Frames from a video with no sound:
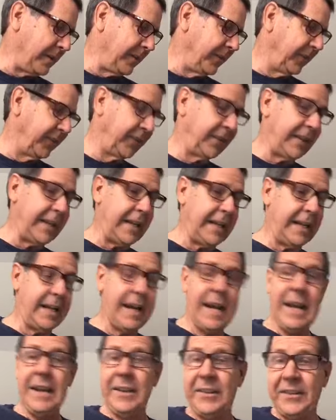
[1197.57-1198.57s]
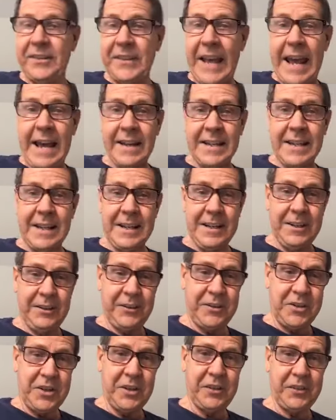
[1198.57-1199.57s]
and see Santa
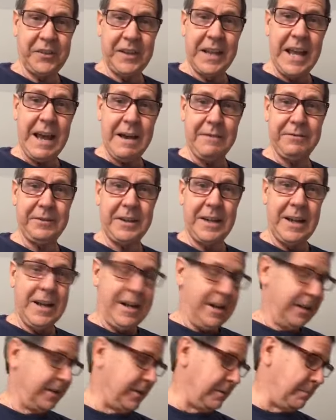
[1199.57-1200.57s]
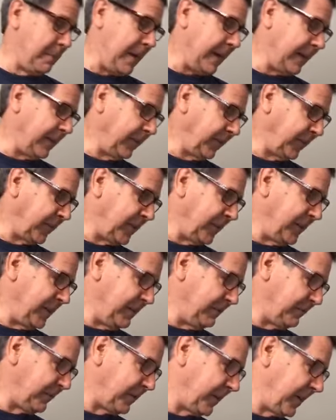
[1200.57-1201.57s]
has just left to make his
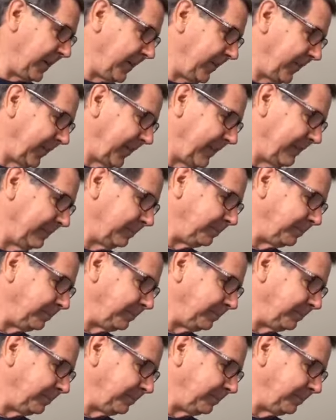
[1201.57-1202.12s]
deliveries.